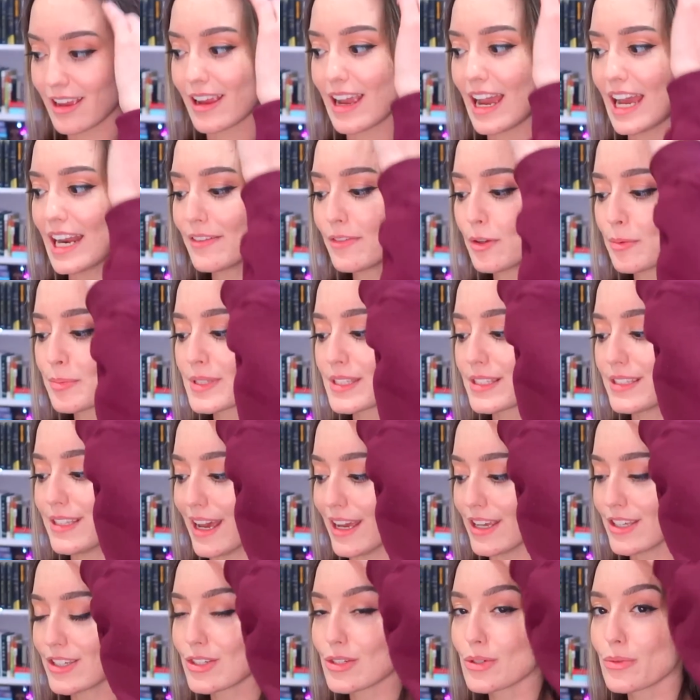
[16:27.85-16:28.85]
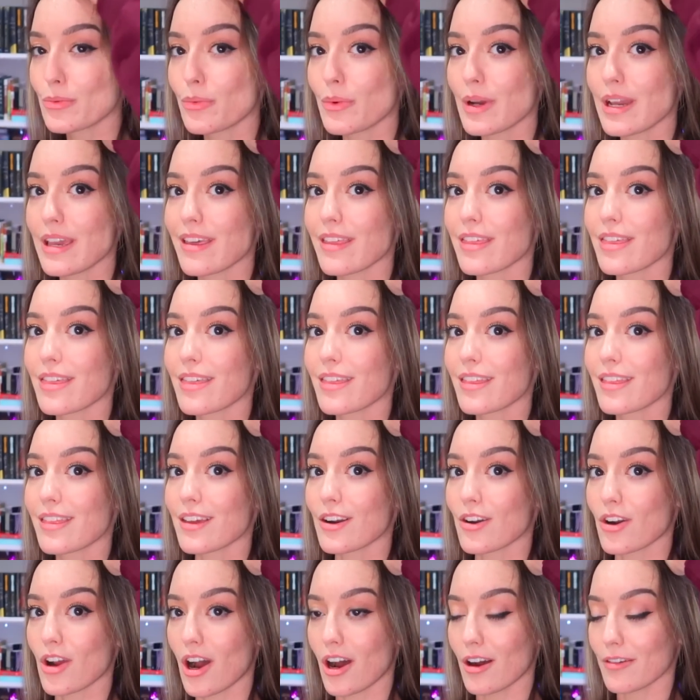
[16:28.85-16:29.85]
kind of obsessed with
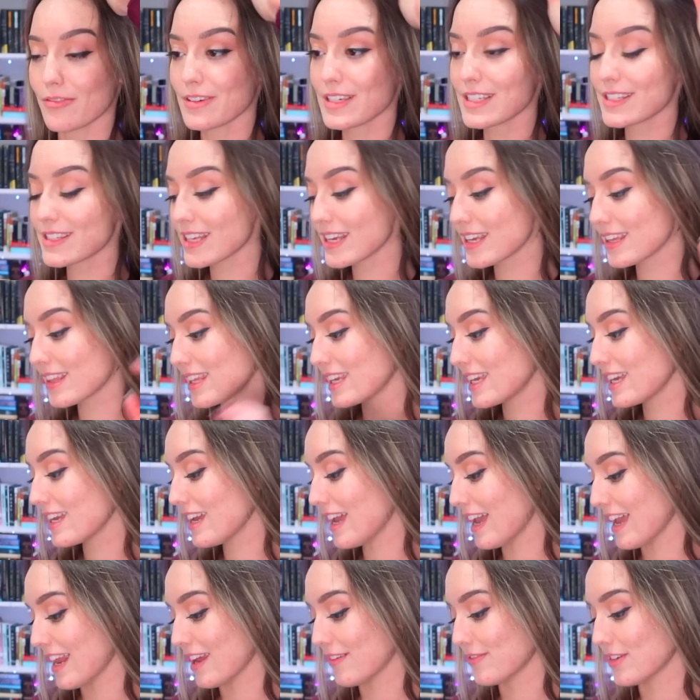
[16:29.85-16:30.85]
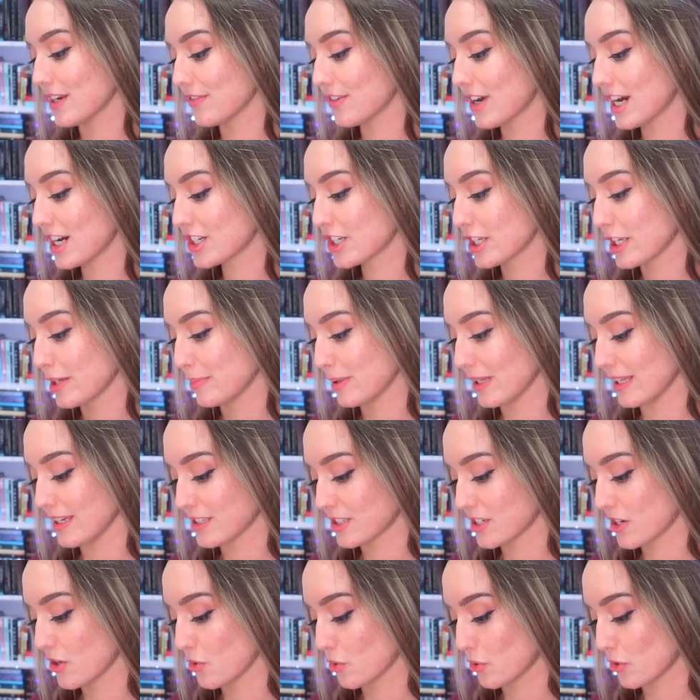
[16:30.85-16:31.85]
their coffees lately and I've never actually
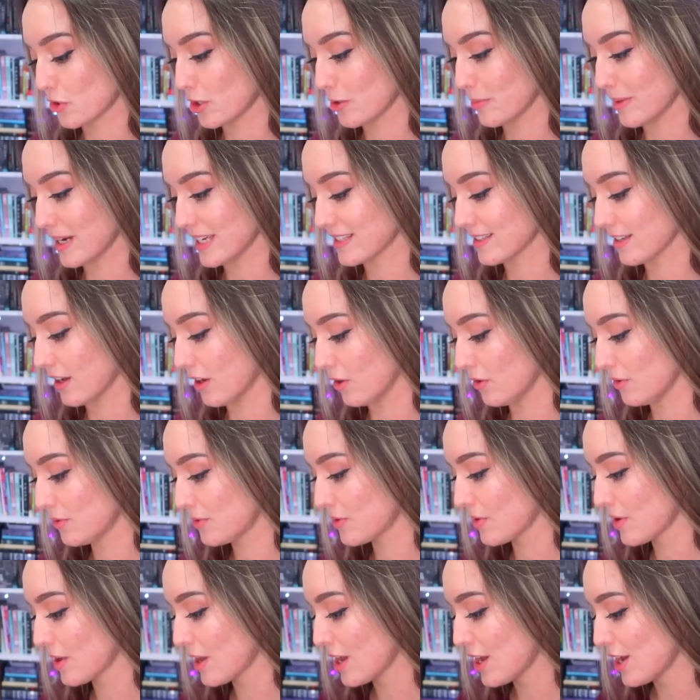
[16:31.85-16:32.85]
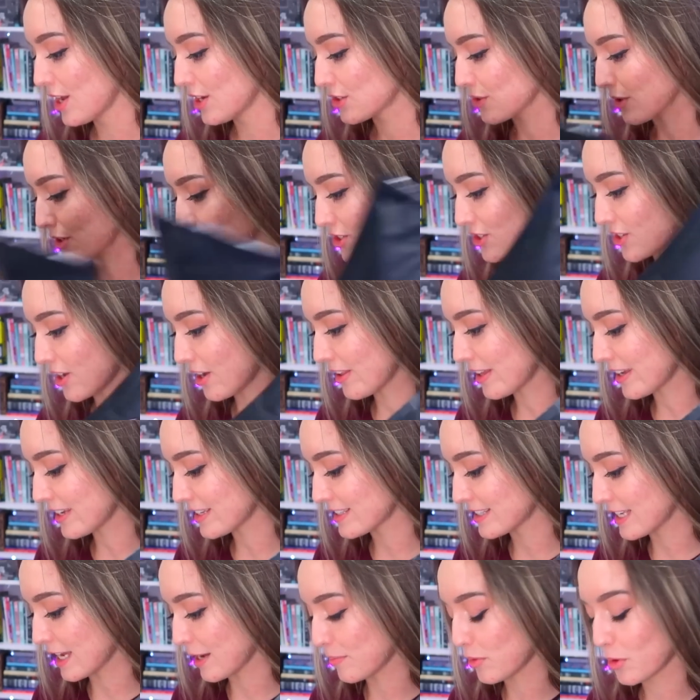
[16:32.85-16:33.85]
placed an order myself. So I just got like a
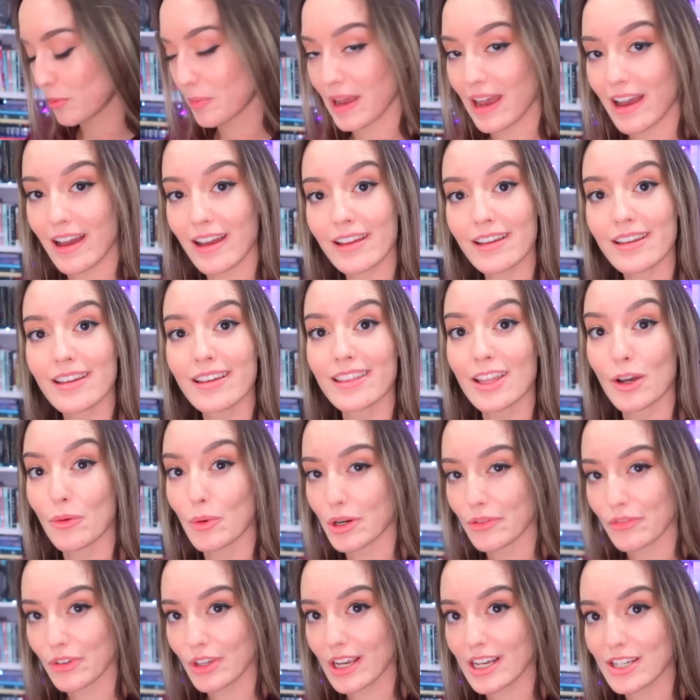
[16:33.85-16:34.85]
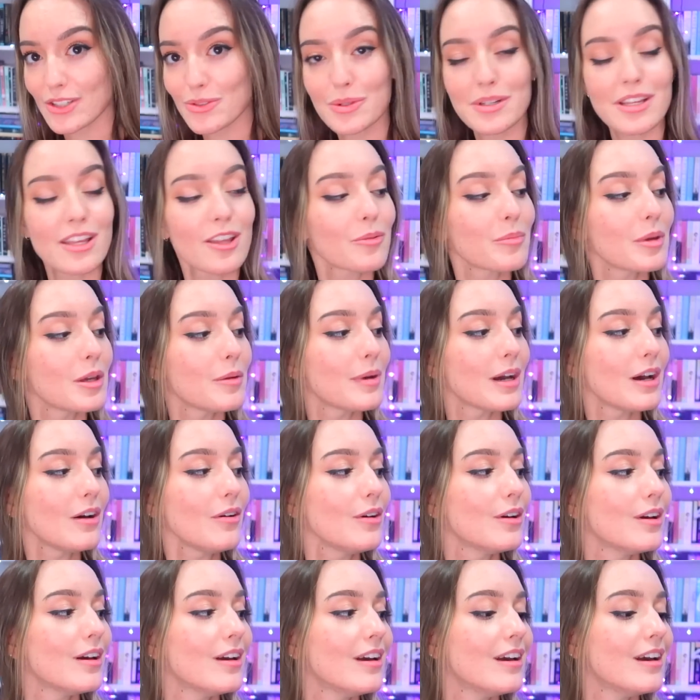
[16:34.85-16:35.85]
sample pack that one of you guys were telling me
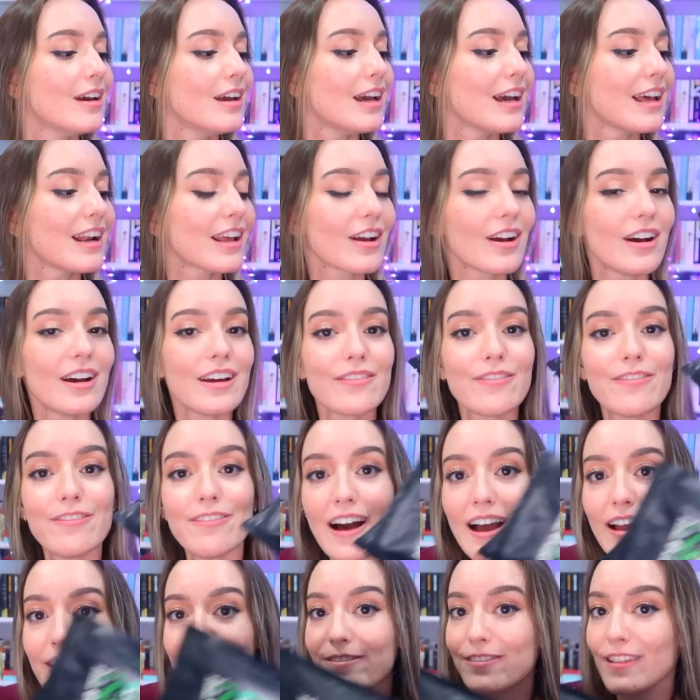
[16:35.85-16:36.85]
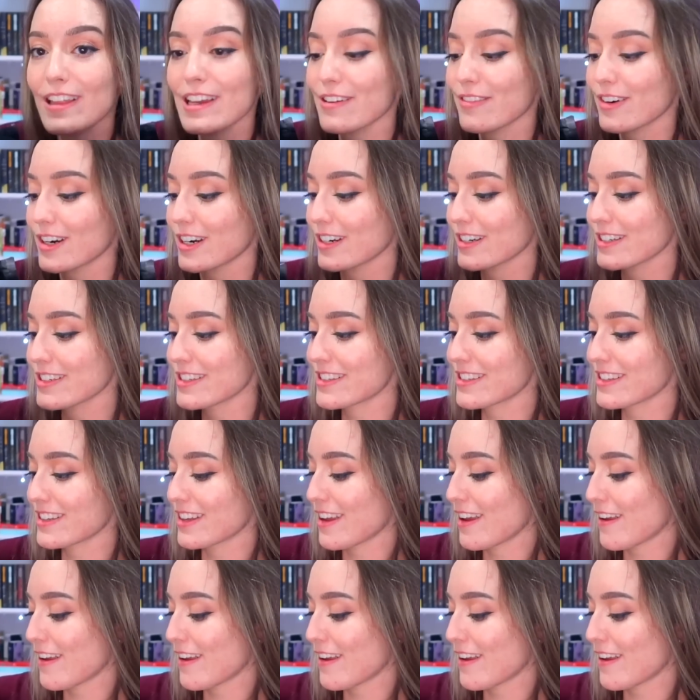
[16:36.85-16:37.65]
about and I got 5 flavors,